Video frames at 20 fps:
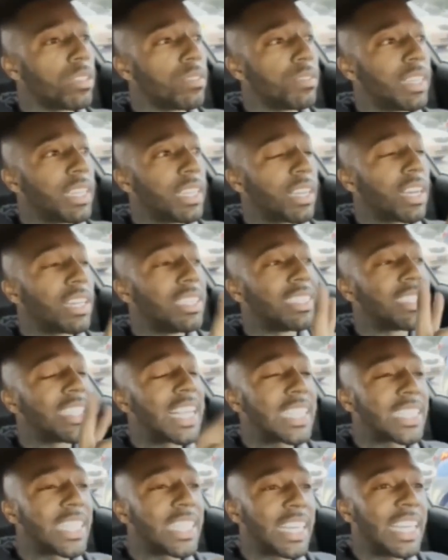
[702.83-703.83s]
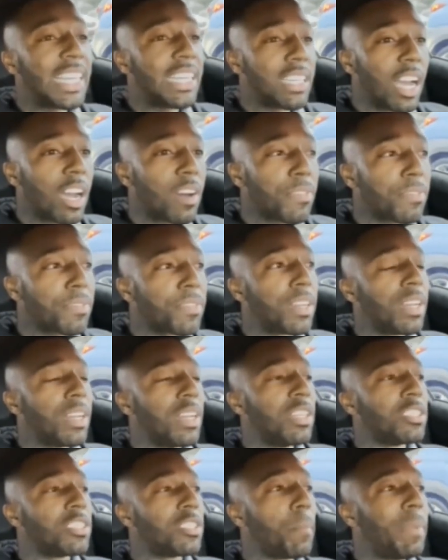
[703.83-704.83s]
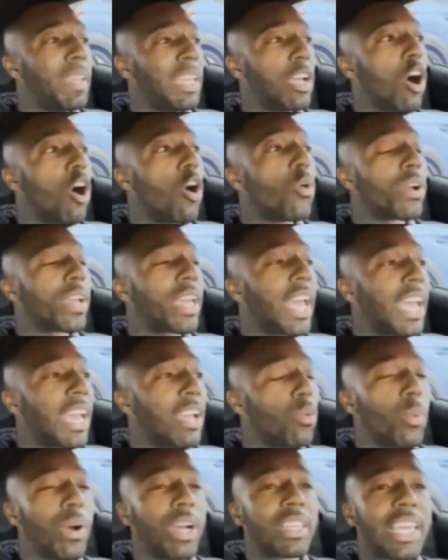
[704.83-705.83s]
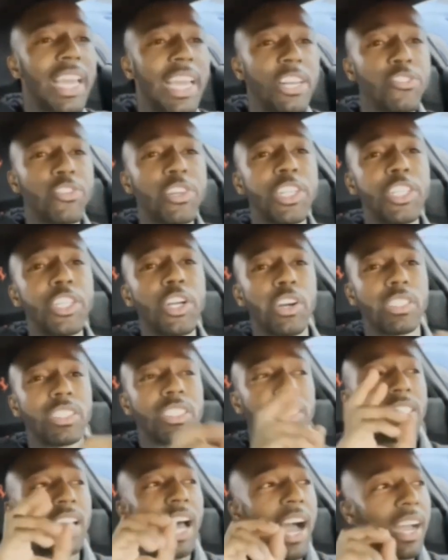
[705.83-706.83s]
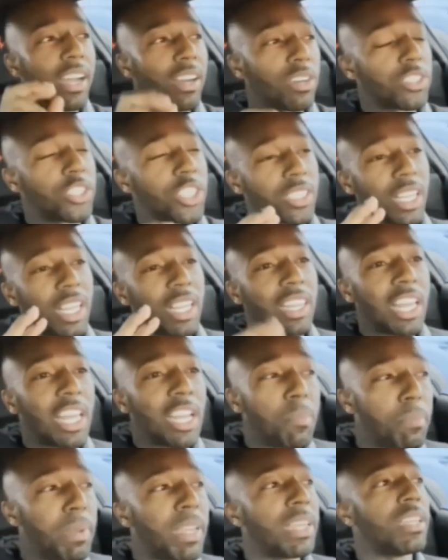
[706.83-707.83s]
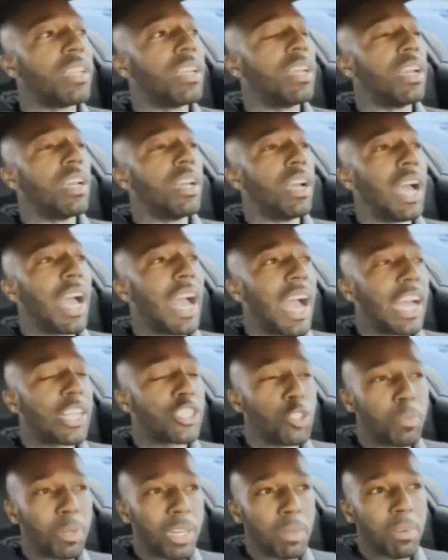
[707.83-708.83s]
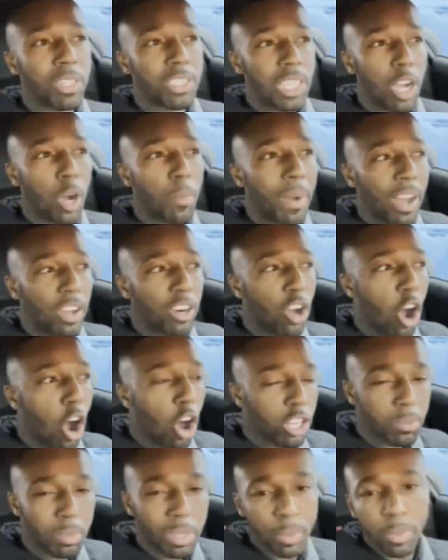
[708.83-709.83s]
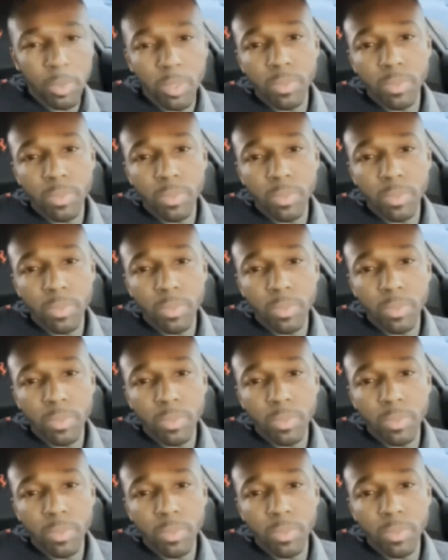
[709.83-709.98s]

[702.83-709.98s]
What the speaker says: consistent enough to be okay with hindering your style just a little bit as you pretty much help out other people.